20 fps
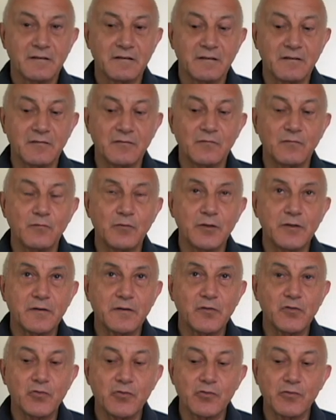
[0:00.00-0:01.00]

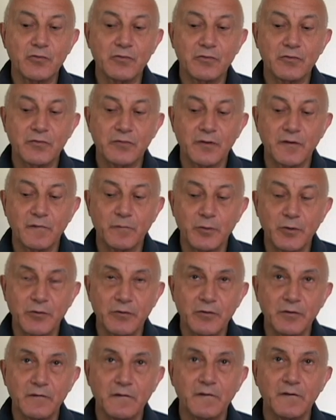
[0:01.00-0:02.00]
What you're
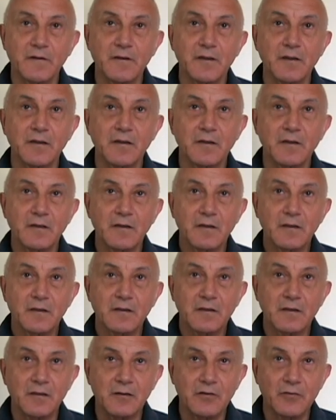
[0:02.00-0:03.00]
experiencing
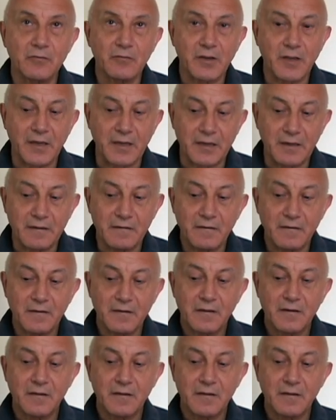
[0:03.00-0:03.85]
in your hand